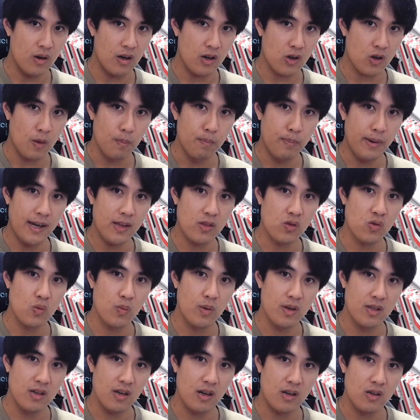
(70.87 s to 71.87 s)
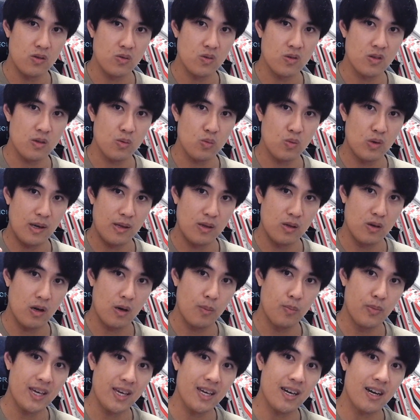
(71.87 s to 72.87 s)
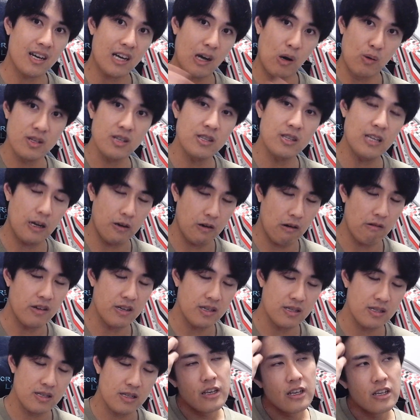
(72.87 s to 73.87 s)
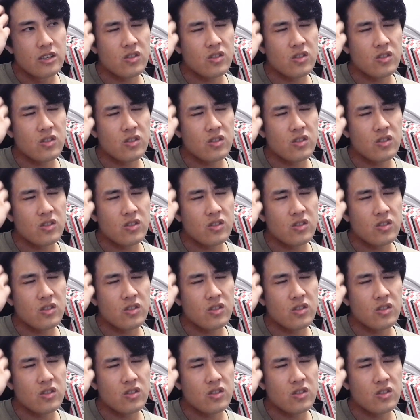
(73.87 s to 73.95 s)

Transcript: compared to when you're being a counter-terrorist.